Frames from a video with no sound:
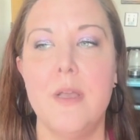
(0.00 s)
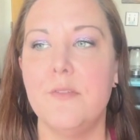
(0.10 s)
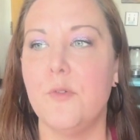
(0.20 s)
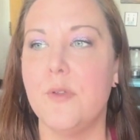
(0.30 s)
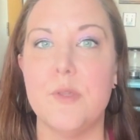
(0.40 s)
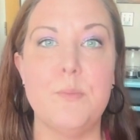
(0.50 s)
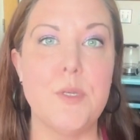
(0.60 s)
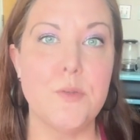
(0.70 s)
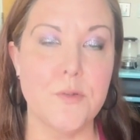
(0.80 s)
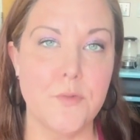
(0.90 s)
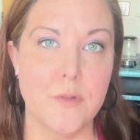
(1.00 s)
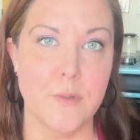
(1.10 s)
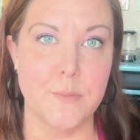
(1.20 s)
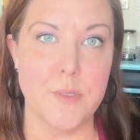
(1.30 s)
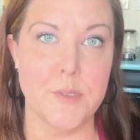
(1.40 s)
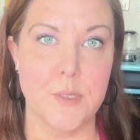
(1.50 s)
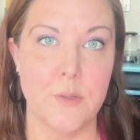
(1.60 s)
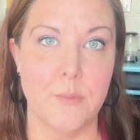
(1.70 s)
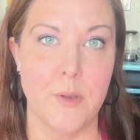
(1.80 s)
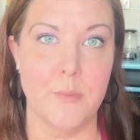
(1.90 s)
for the beautiful
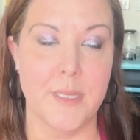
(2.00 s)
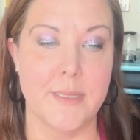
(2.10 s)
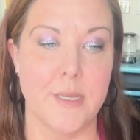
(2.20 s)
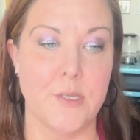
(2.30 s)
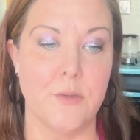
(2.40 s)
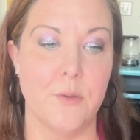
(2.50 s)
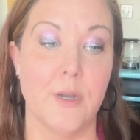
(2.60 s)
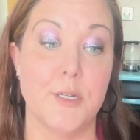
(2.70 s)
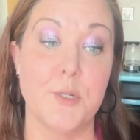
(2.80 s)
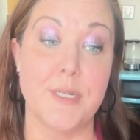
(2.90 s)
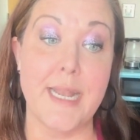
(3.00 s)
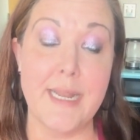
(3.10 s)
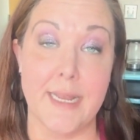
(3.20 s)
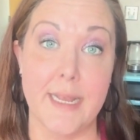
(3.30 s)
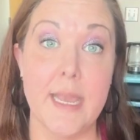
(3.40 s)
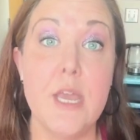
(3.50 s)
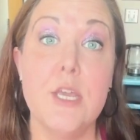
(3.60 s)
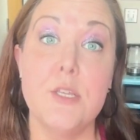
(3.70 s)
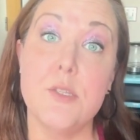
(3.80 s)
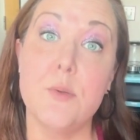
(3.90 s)
musical moment that you are creating.
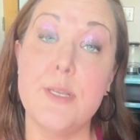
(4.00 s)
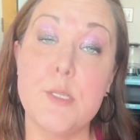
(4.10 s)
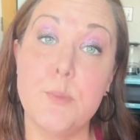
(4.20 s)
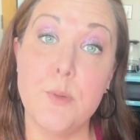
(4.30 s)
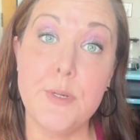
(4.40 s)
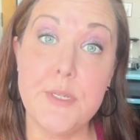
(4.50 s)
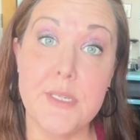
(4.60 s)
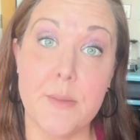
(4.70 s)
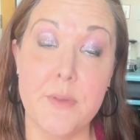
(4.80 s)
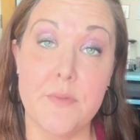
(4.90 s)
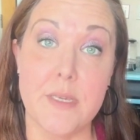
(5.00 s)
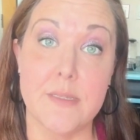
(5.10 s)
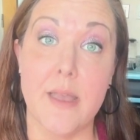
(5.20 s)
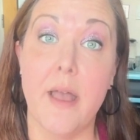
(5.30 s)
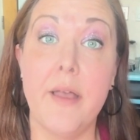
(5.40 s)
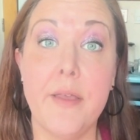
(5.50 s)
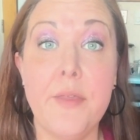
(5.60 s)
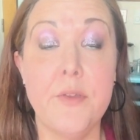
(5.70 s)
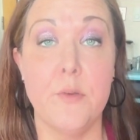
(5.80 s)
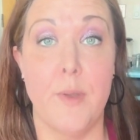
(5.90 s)
So explore some of these
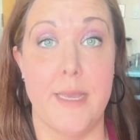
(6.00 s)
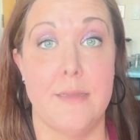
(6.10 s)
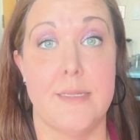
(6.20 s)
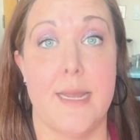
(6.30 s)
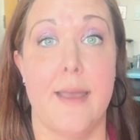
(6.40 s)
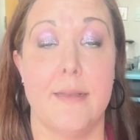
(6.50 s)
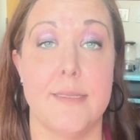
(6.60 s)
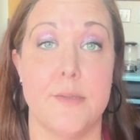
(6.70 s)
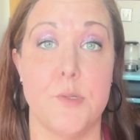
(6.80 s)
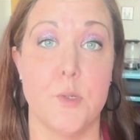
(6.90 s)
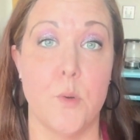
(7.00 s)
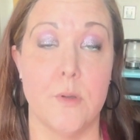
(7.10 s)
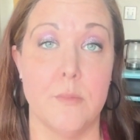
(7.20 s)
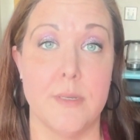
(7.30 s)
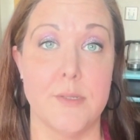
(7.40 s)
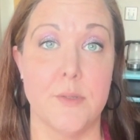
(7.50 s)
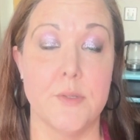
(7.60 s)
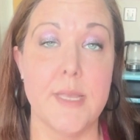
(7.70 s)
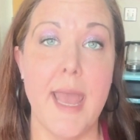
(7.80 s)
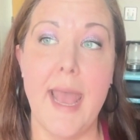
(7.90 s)
other ways to access your core
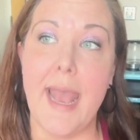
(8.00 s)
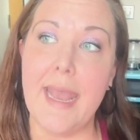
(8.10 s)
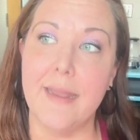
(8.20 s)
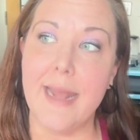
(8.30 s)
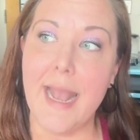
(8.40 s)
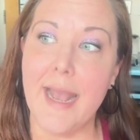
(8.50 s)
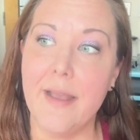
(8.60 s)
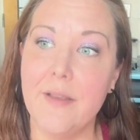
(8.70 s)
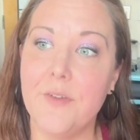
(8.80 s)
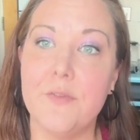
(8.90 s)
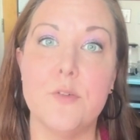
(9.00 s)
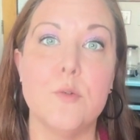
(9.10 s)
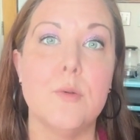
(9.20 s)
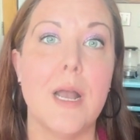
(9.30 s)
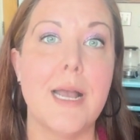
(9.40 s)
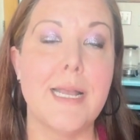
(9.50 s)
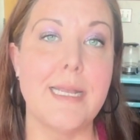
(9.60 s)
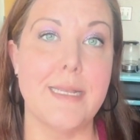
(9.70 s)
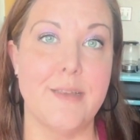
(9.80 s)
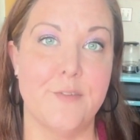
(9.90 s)
muscles and have a
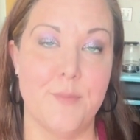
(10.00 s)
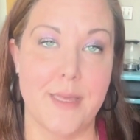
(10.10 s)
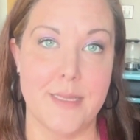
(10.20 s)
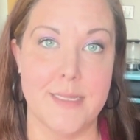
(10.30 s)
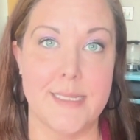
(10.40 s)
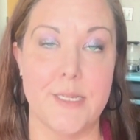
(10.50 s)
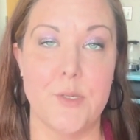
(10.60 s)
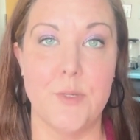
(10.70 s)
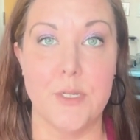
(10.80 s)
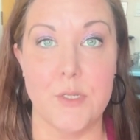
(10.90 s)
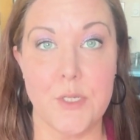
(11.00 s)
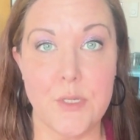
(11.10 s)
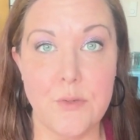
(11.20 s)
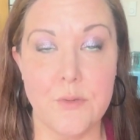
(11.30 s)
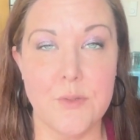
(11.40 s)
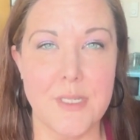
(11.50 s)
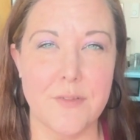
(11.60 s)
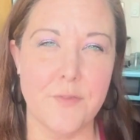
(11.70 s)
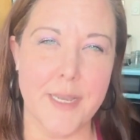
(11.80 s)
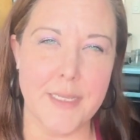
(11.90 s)
variety of methods that you can use to
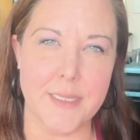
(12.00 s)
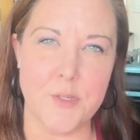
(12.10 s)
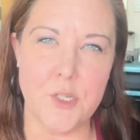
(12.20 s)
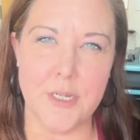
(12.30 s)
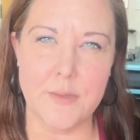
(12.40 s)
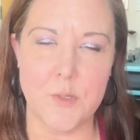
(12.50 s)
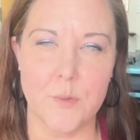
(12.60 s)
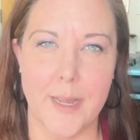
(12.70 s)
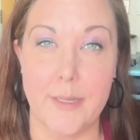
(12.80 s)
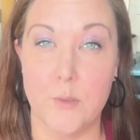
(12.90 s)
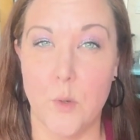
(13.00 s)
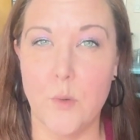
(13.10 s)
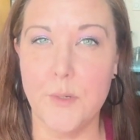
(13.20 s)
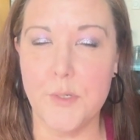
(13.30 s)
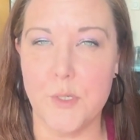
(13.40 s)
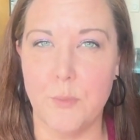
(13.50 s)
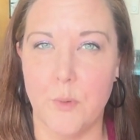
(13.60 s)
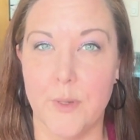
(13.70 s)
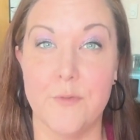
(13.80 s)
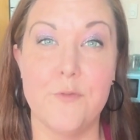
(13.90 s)
find the just right core
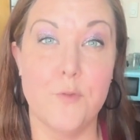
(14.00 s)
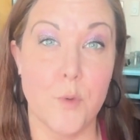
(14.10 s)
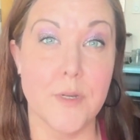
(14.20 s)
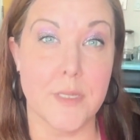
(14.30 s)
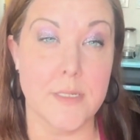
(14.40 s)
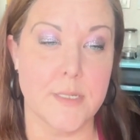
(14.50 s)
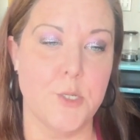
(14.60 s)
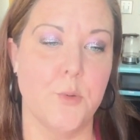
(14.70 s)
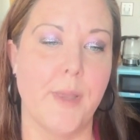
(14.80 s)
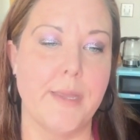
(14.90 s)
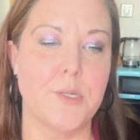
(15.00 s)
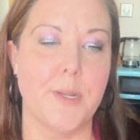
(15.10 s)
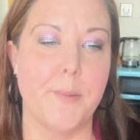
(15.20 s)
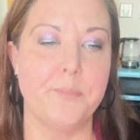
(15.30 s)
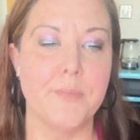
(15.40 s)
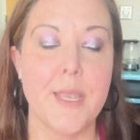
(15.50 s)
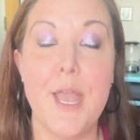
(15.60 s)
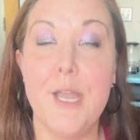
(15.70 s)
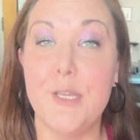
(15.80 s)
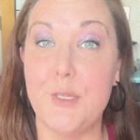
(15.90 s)
support for the situation.
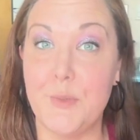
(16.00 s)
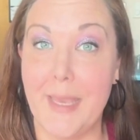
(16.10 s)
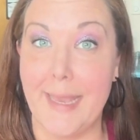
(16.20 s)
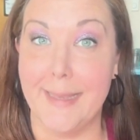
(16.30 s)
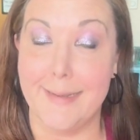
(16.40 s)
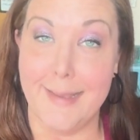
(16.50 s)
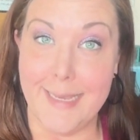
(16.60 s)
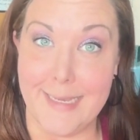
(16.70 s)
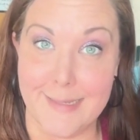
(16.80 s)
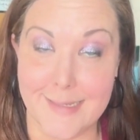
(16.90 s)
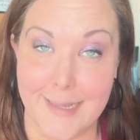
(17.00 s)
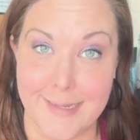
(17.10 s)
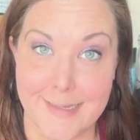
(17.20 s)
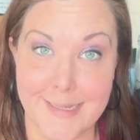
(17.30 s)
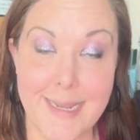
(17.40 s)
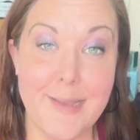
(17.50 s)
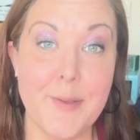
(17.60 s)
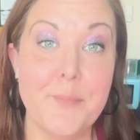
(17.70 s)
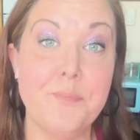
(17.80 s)
You can hiss like a snake,